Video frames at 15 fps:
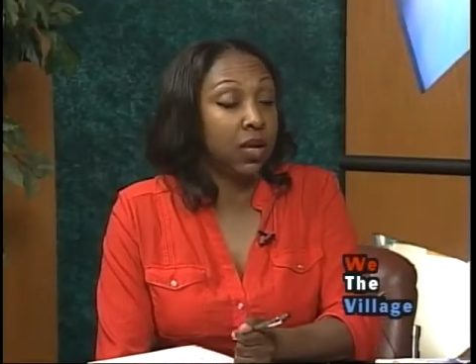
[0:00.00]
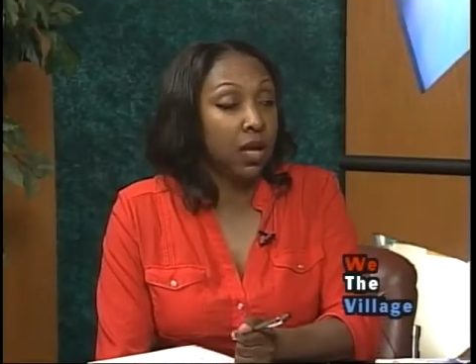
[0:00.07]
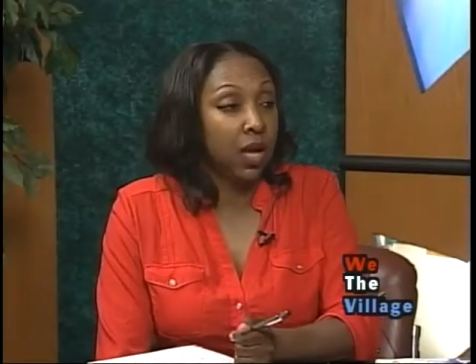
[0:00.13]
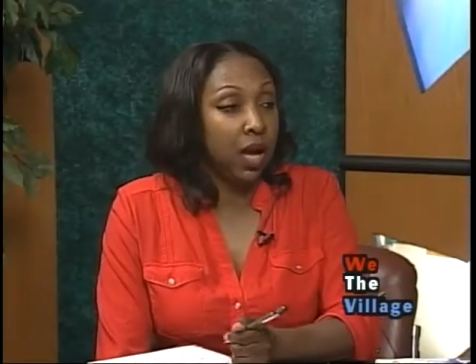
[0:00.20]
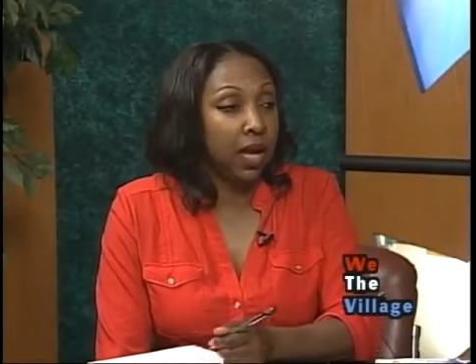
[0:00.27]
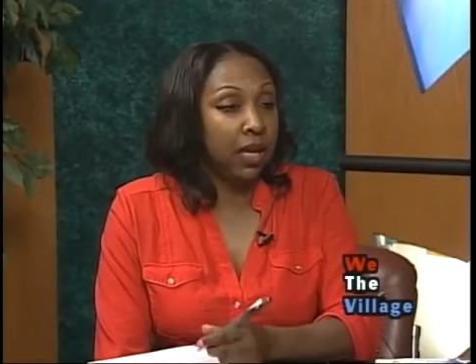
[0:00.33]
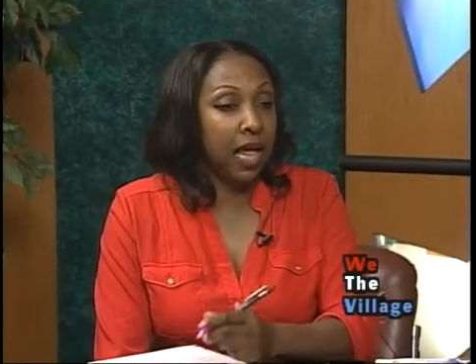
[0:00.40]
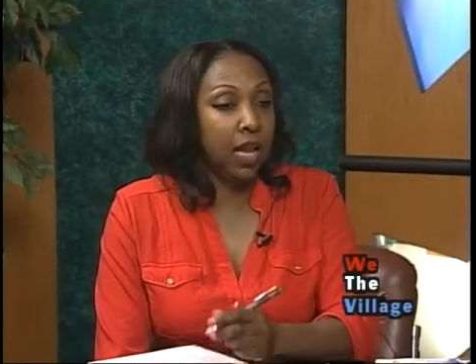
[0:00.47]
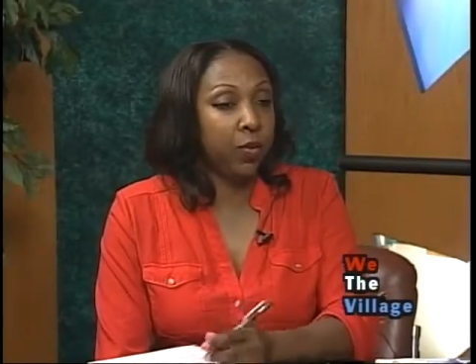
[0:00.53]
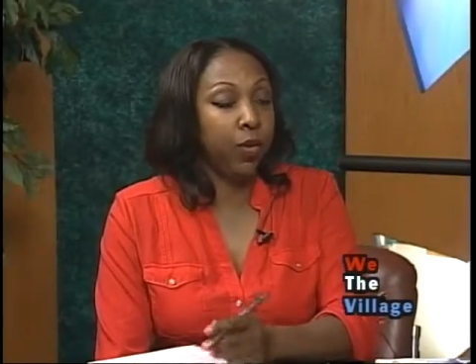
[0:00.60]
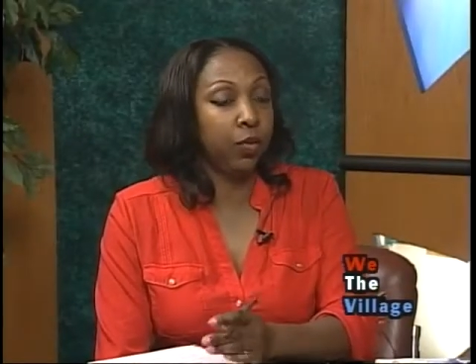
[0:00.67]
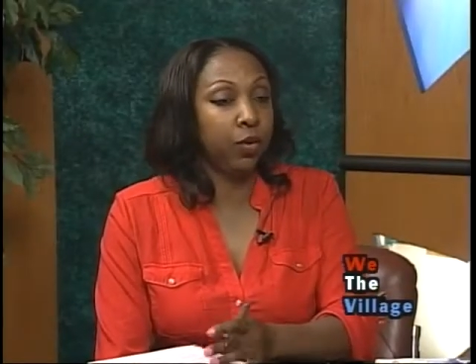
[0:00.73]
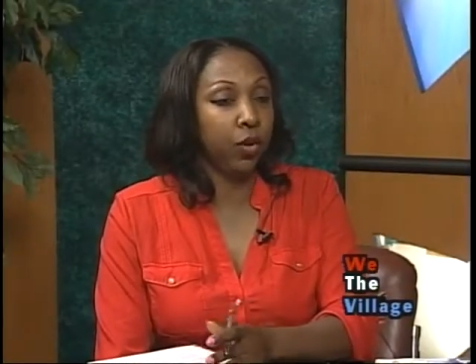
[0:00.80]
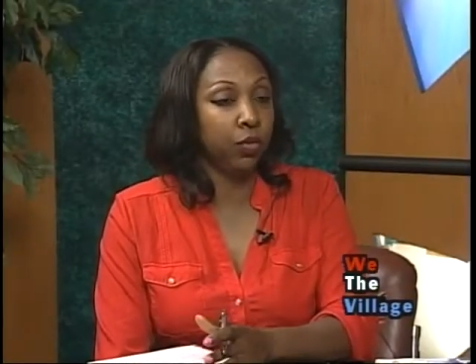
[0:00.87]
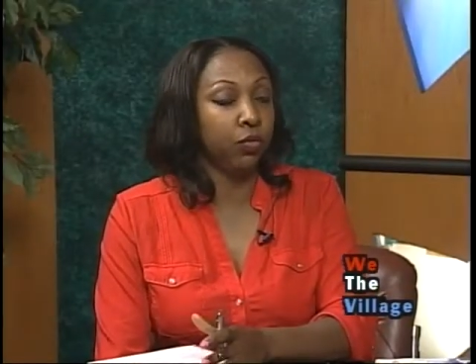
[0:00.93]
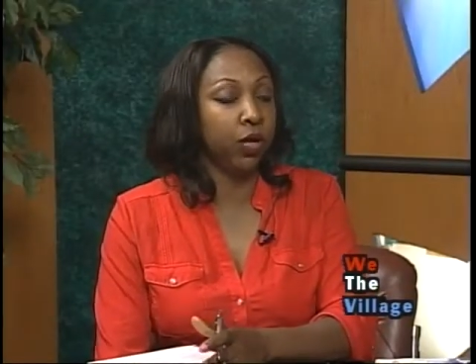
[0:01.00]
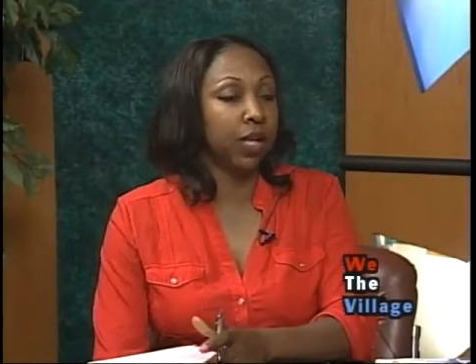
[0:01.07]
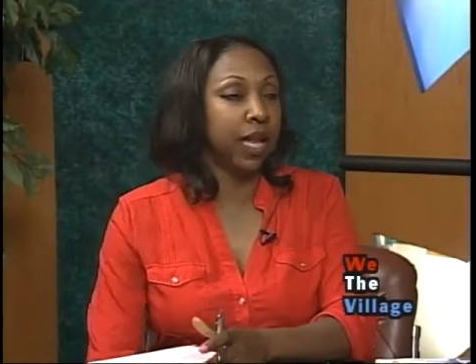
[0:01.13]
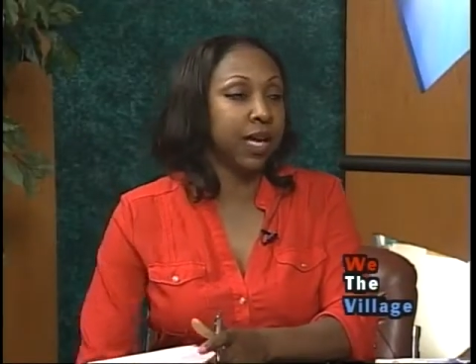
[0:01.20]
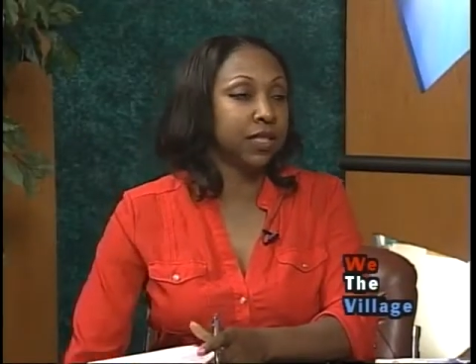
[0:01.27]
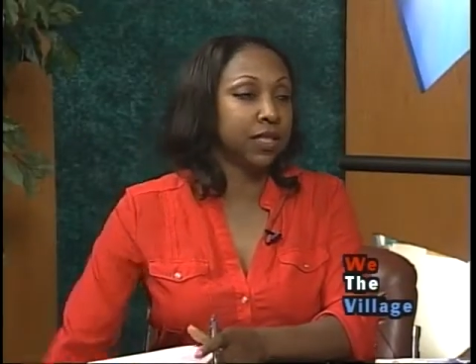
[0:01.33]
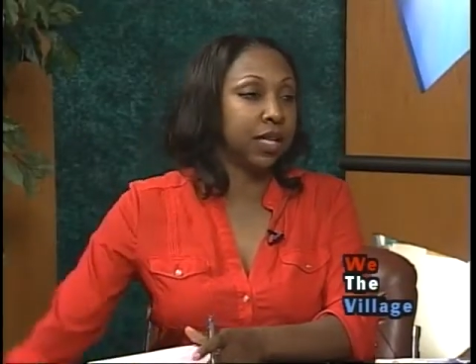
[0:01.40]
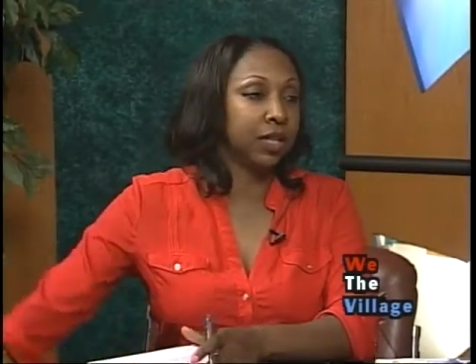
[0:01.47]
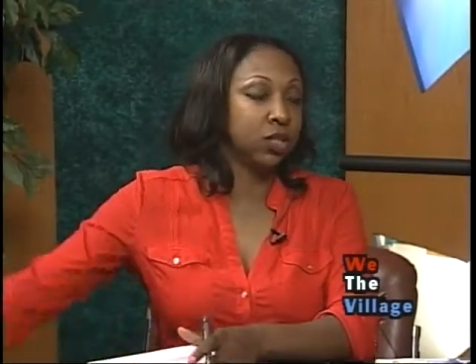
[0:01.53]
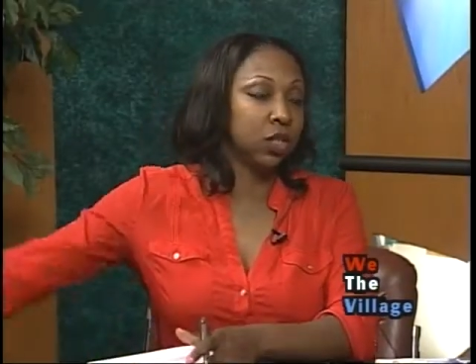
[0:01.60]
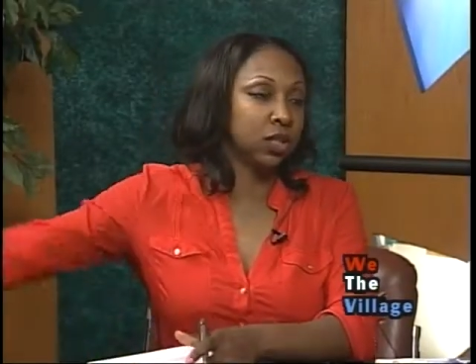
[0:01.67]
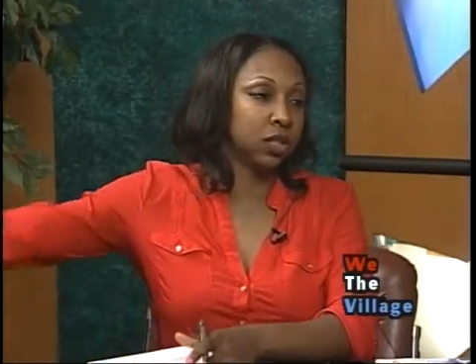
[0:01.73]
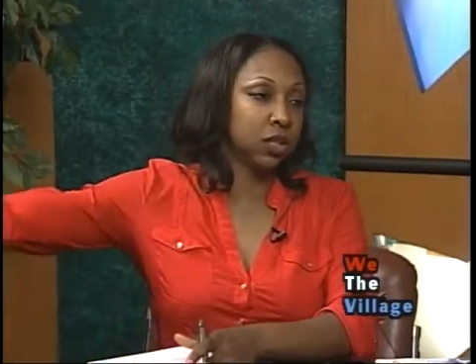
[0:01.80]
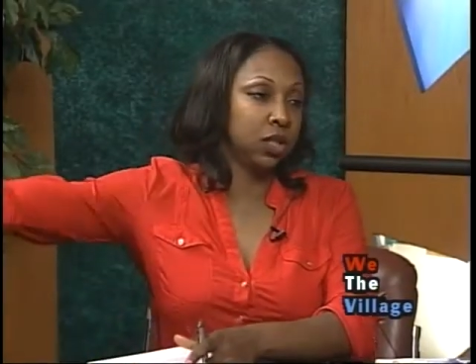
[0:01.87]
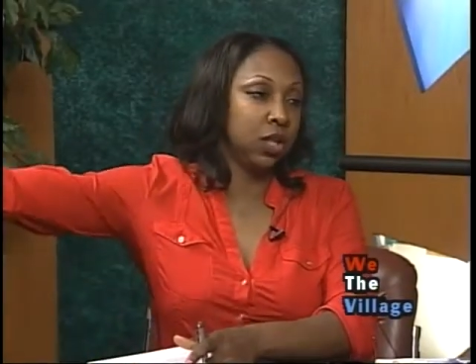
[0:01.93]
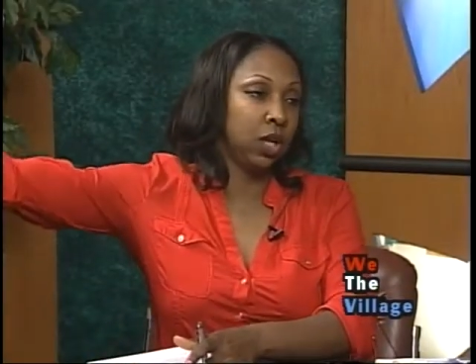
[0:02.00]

A lot of people don't realize that just,